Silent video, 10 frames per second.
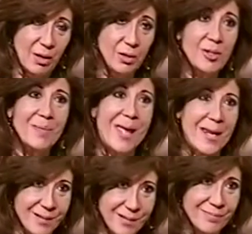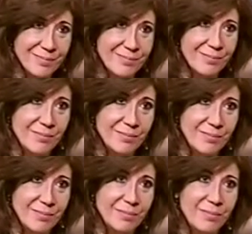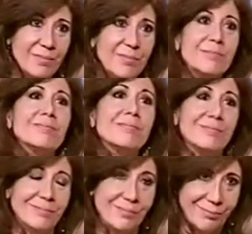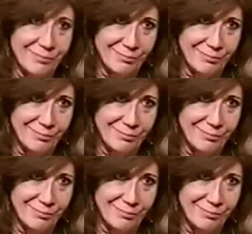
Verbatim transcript: on their men. Okay, speaking about more